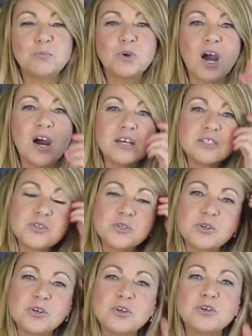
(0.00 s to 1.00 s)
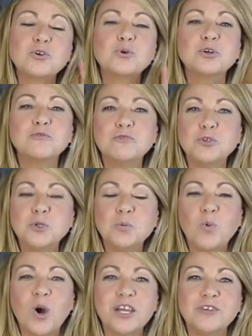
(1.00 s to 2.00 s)
concert or food
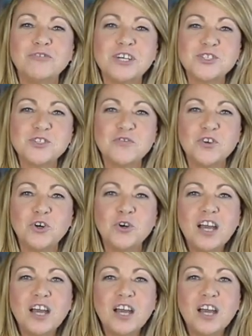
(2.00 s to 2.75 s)
and wine festival,